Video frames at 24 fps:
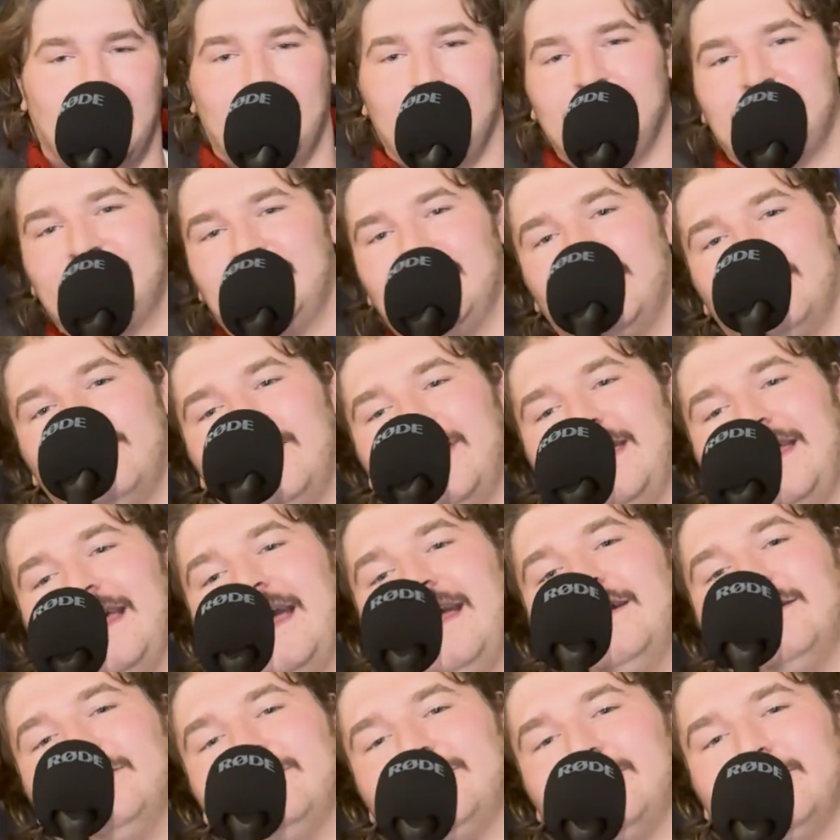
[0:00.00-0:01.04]
I'm just going to
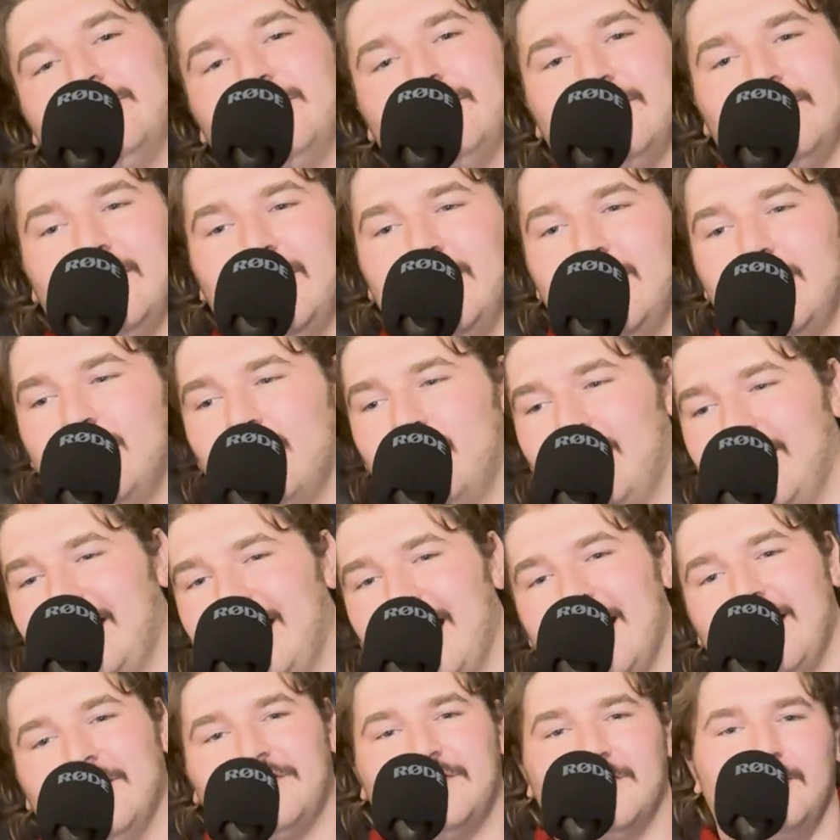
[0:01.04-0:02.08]
regale
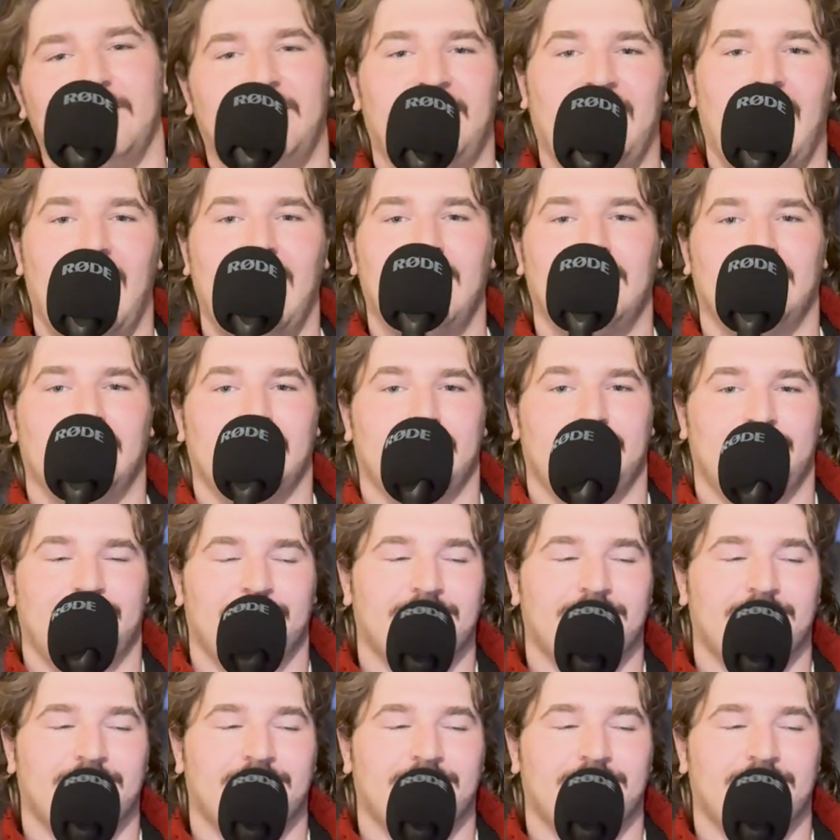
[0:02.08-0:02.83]
some tale